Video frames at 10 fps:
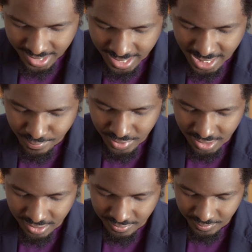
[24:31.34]

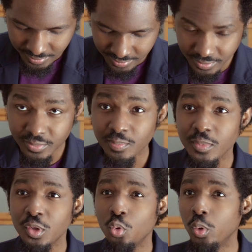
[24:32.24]
AB,
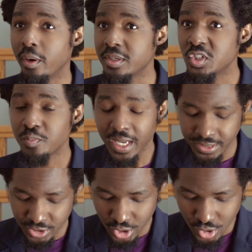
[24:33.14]
we're
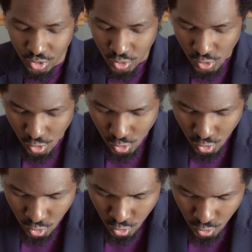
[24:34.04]
expecting
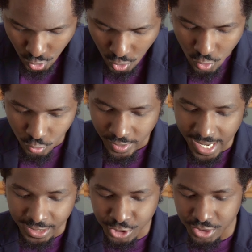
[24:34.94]
no
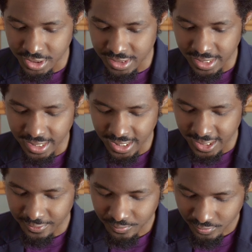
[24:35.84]
reaction in the
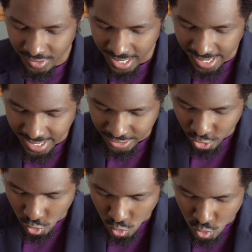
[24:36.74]
A
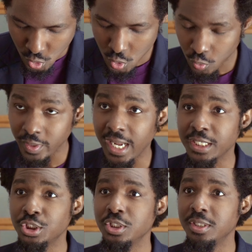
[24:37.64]
and no
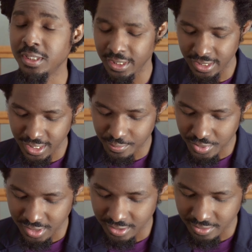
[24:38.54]
reaction in the
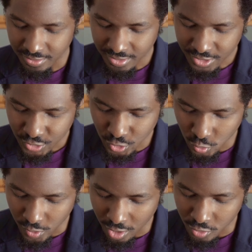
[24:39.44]
B. So
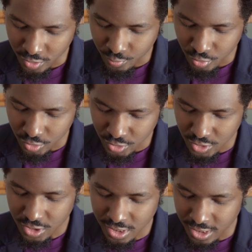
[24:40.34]
we are going to put
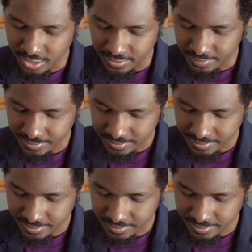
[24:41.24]
none.